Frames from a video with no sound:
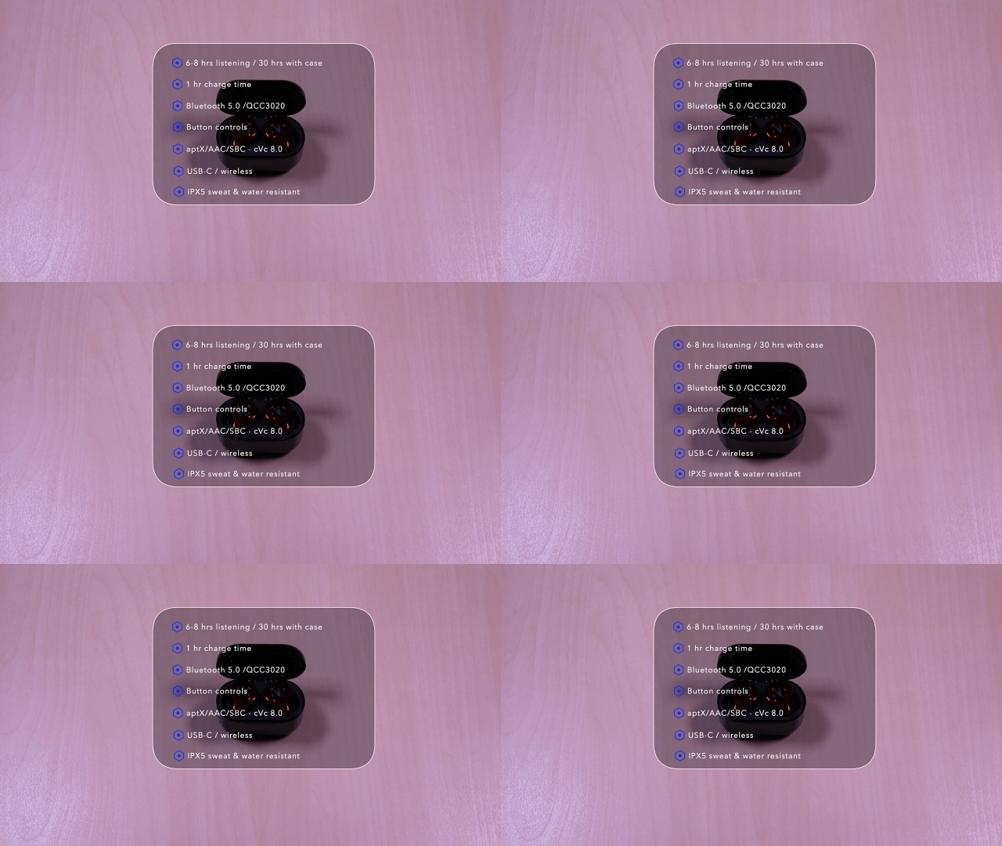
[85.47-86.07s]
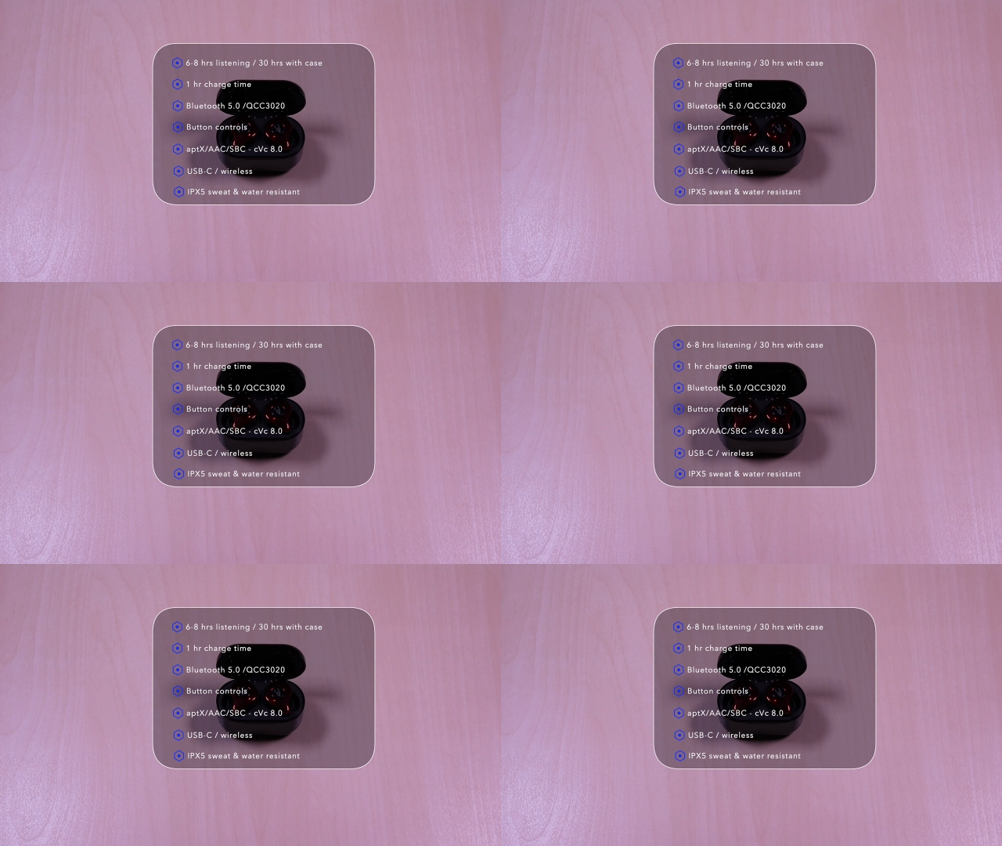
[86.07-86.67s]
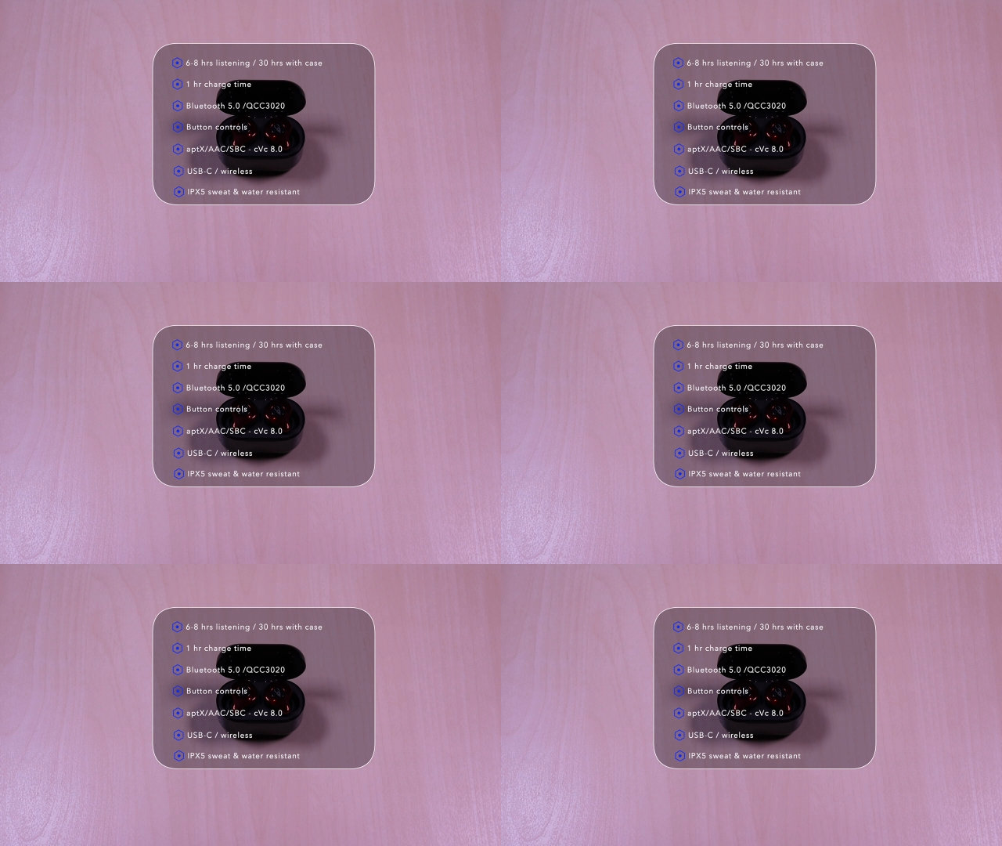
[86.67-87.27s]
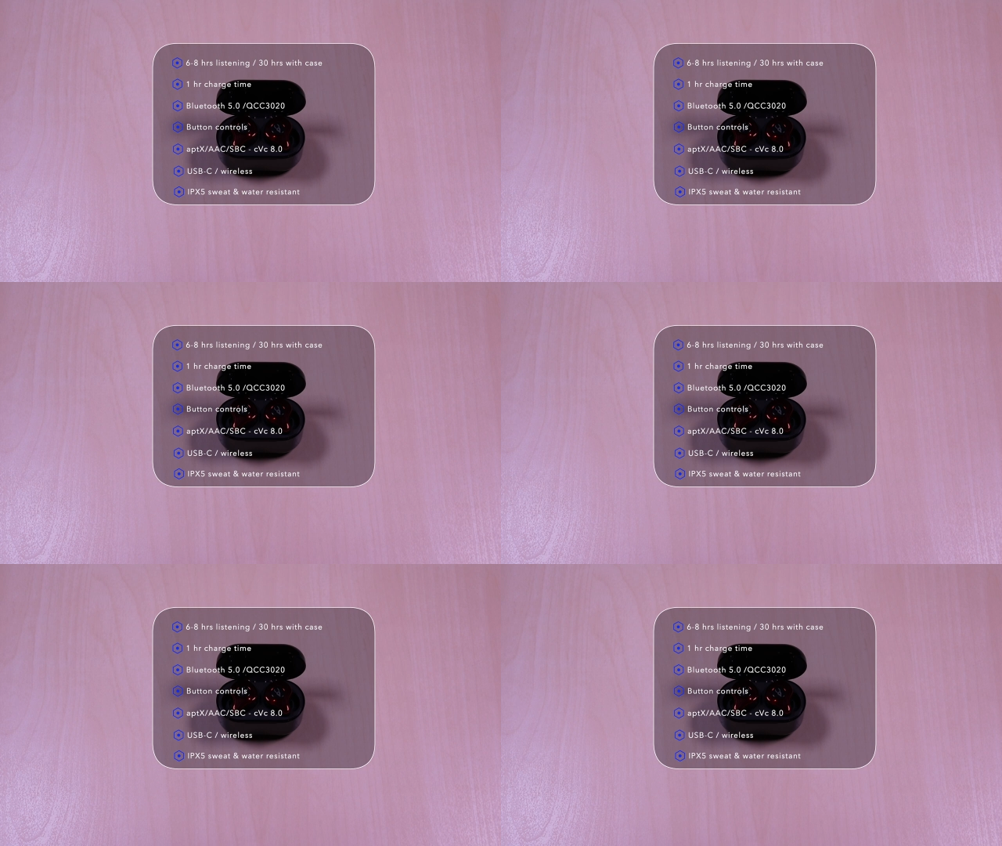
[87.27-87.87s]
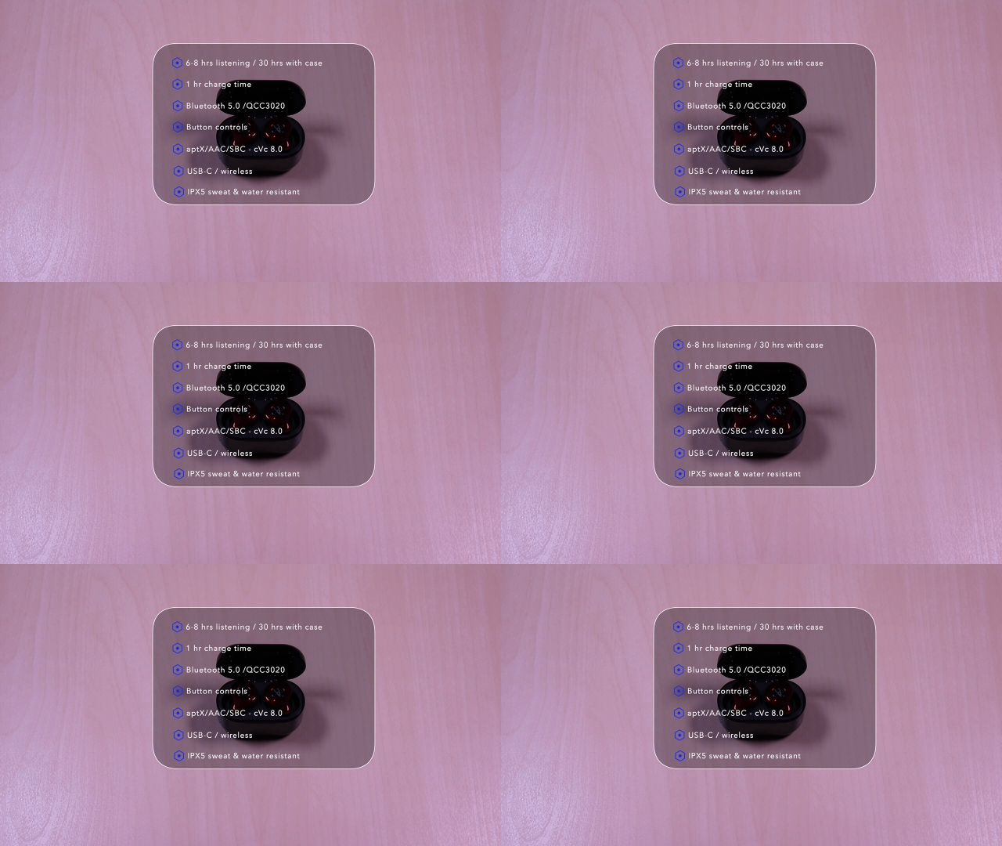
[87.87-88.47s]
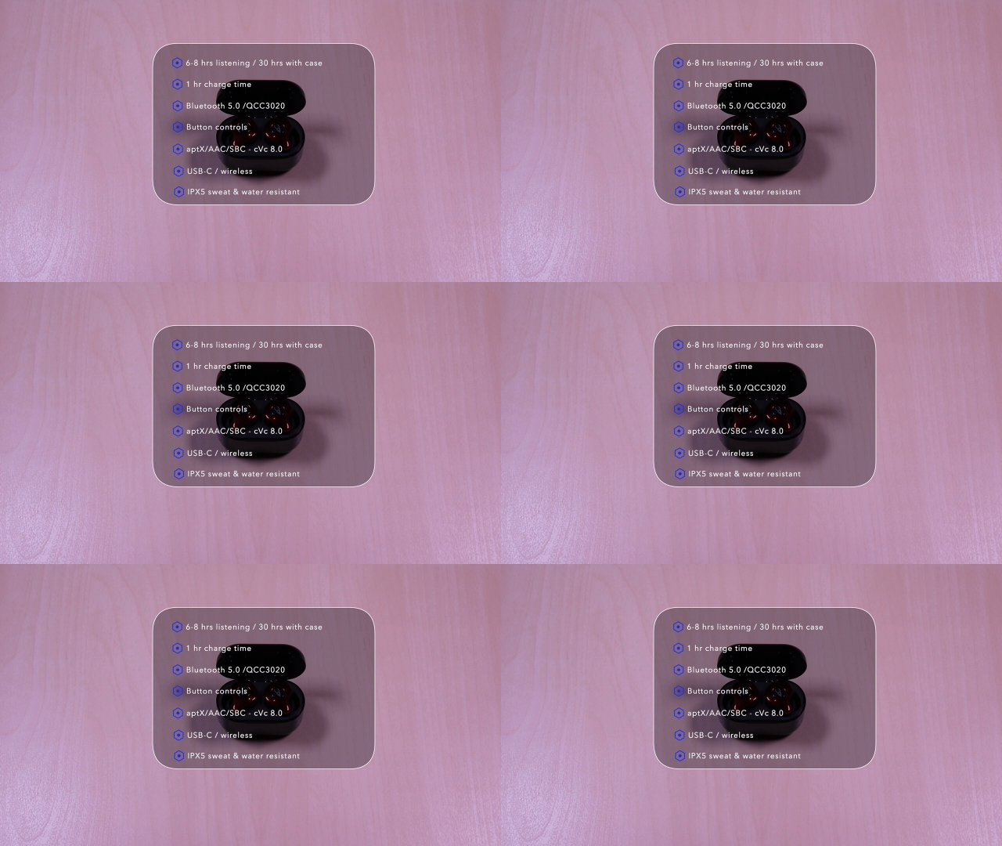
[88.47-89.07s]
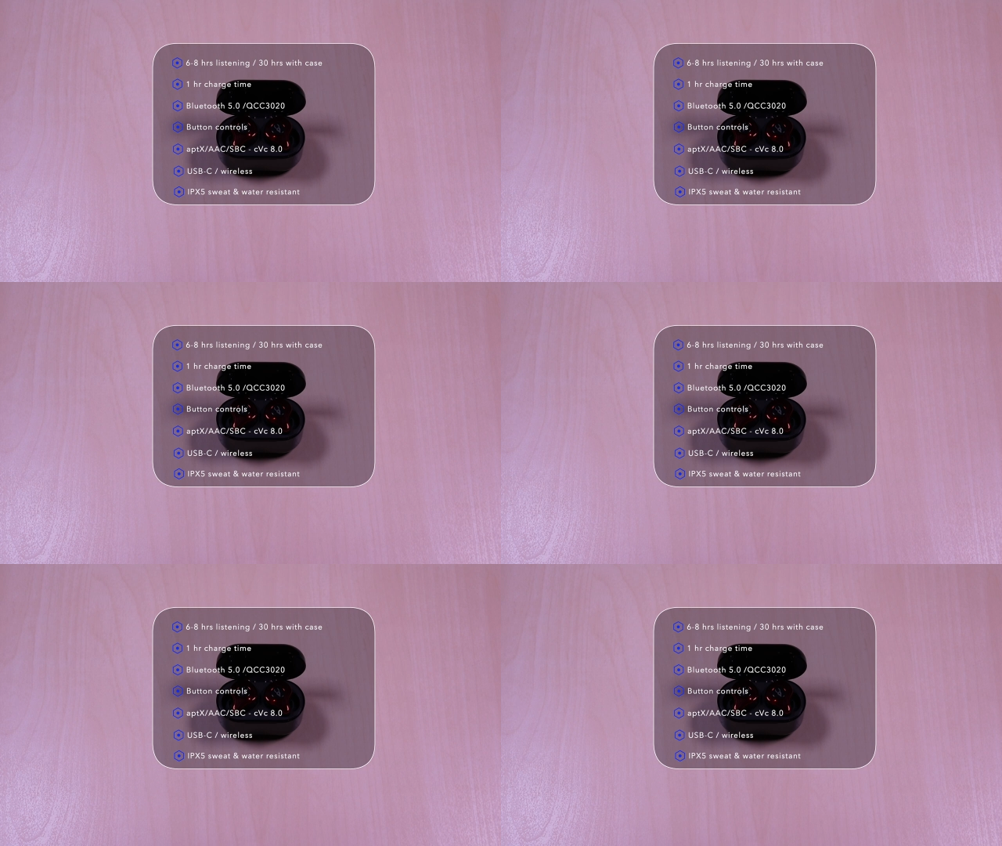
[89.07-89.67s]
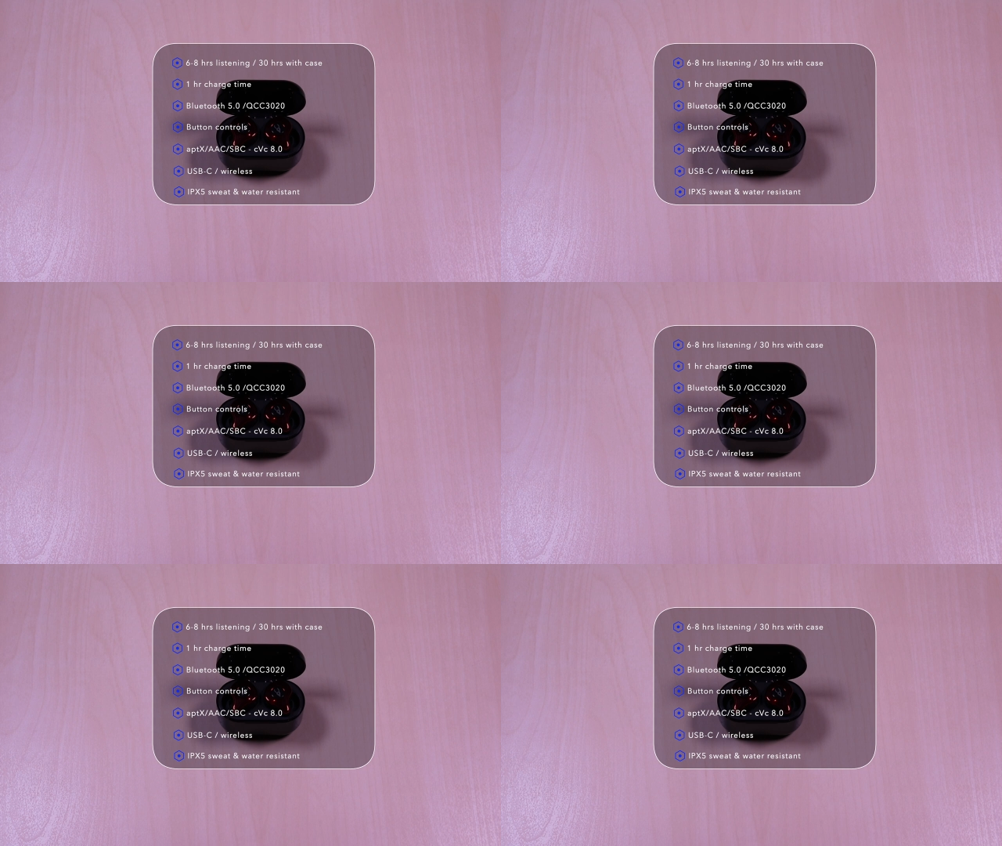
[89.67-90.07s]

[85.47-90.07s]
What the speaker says: [unreadable: no face in view]